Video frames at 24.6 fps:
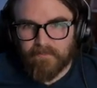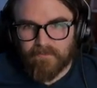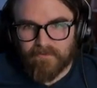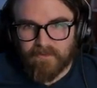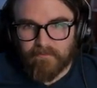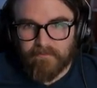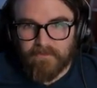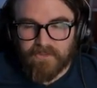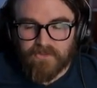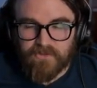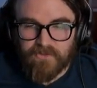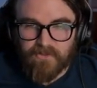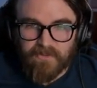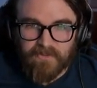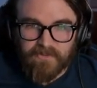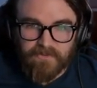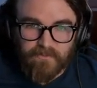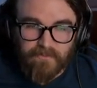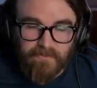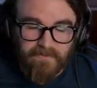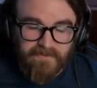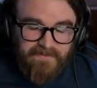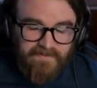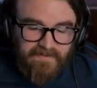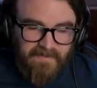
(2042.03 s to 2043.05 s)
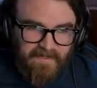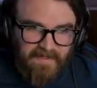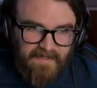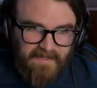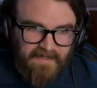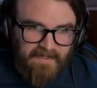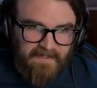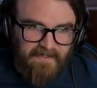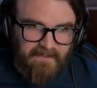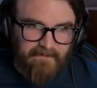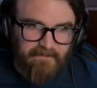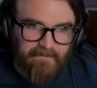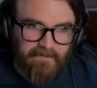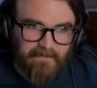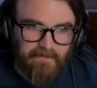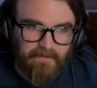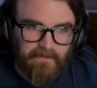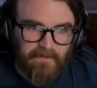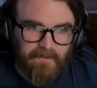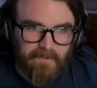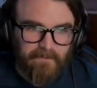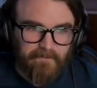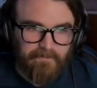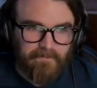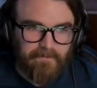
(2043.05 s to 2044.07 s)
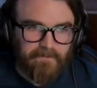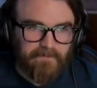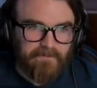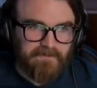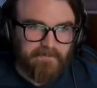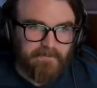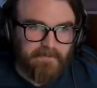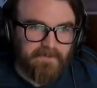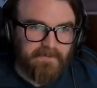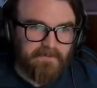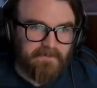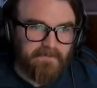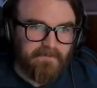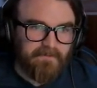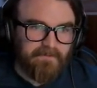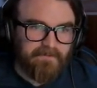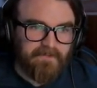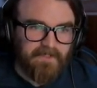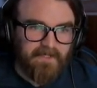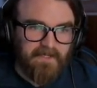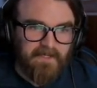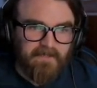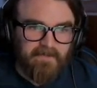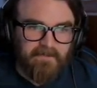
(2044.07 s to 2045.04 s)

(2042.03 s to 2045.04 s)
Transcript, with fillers: are going to be drawn towards that if they're looking for those minerals.